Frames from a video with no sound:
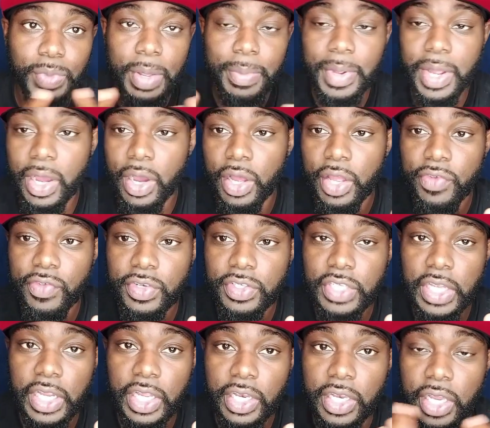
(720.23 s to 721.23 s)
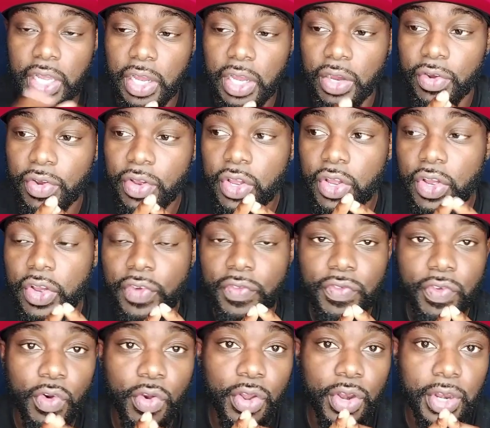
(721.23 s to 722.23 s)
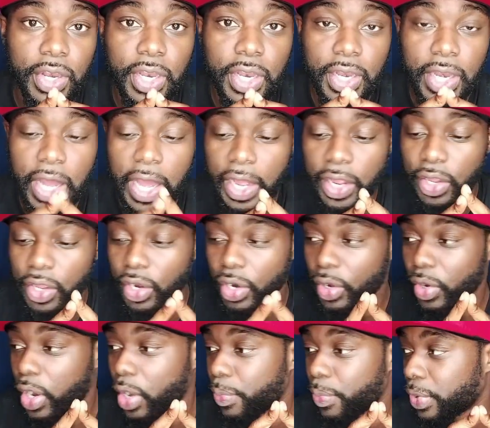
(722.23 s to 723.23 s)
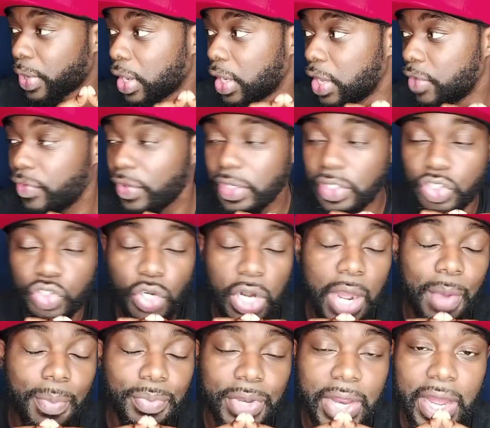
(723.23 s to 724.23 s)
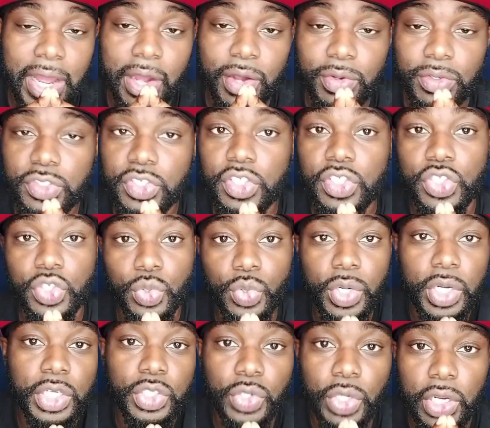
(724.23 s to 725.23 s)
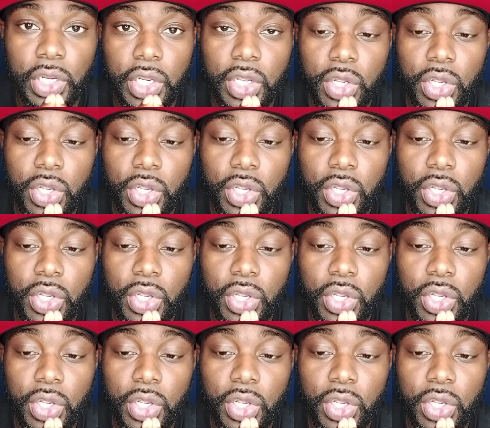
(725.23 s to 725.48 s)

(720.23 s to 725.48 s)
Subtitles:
Maybe I'll even take it down further than that. You know, I'll probably even drop down to 200.